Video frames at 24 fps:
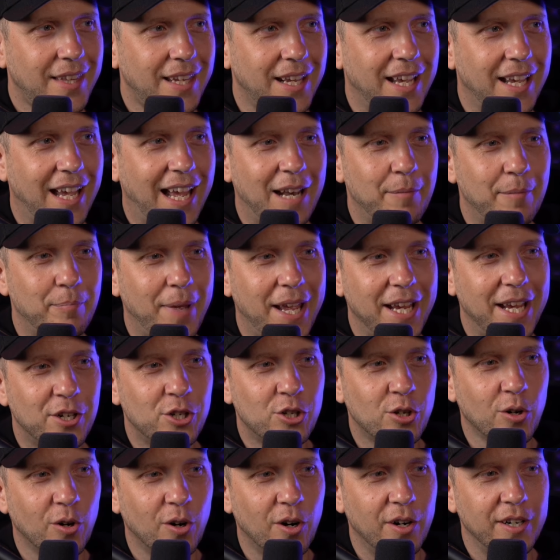and make
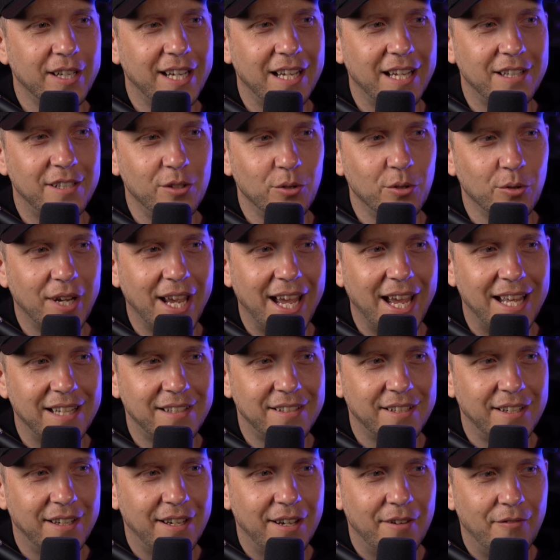sure that you
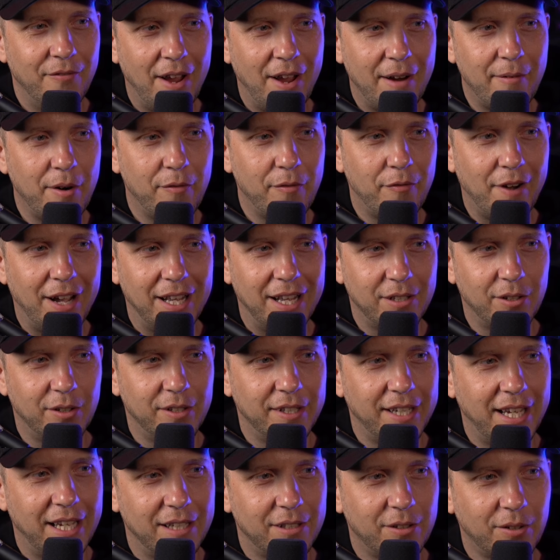get verified
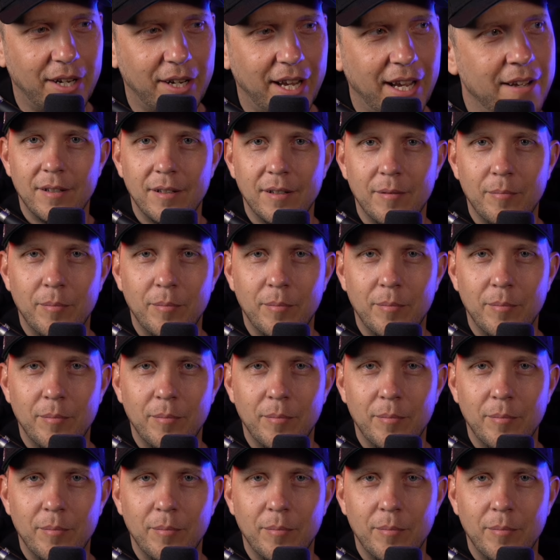on that, okay?